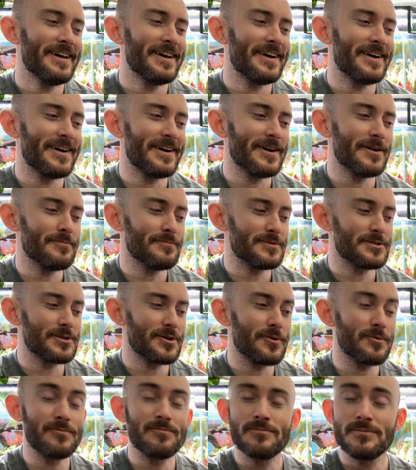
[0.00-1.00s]

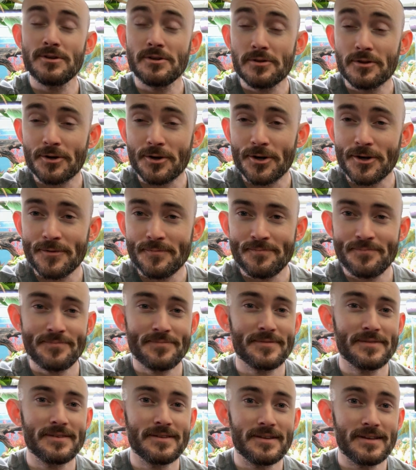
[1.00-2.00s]
So you learn,
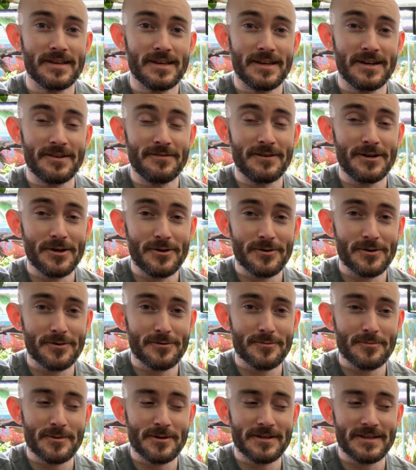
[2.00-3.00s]
and if you don't learn
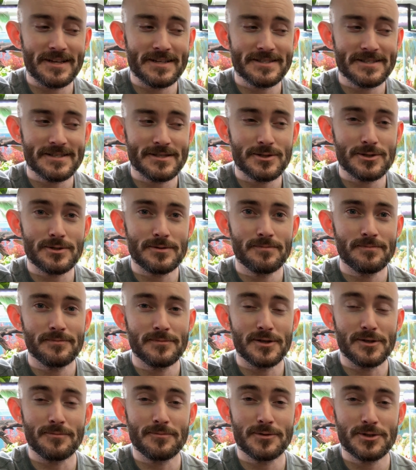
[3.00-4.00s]
from your lessons,
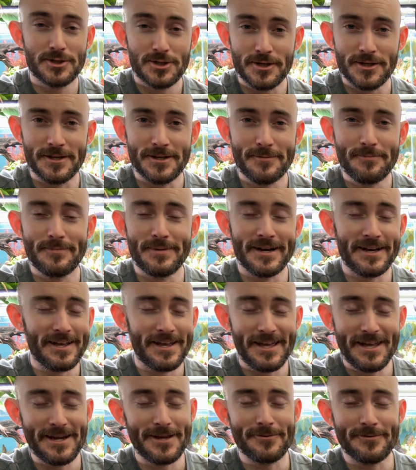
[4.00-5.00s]
you should, but
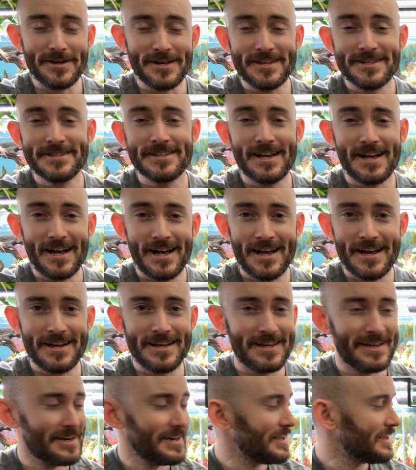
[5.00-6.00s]
anyways, I
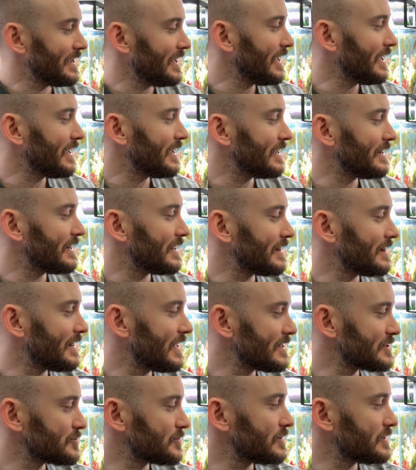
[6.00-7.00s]
did, and
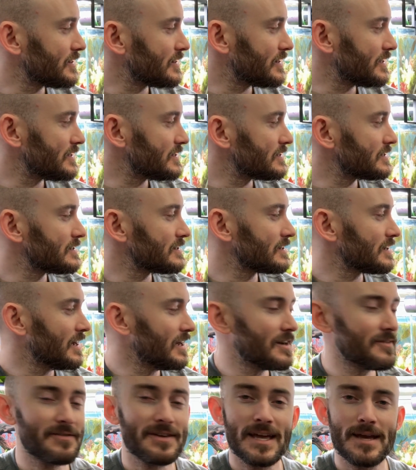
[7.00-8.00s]
that's what this
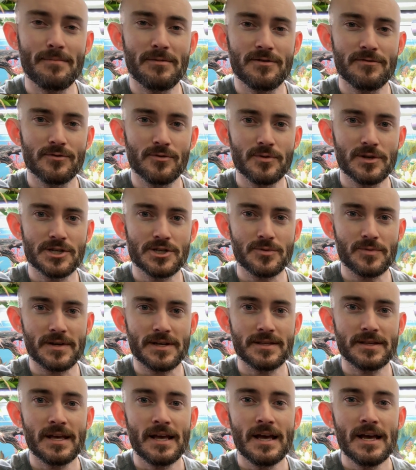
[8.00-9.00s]
kind of came to fruition
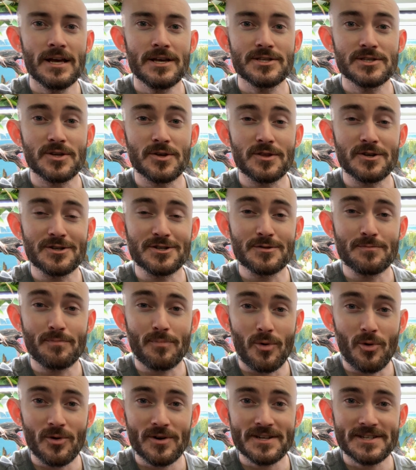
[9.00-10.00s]
with. So there's
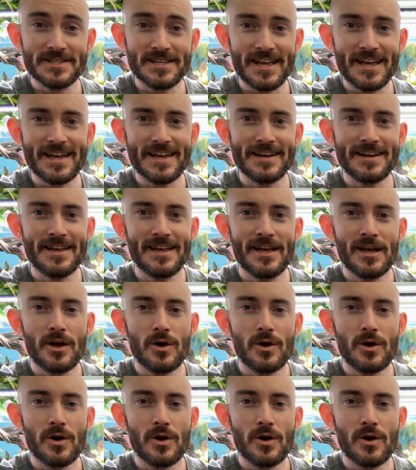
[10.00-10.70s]
Borisand.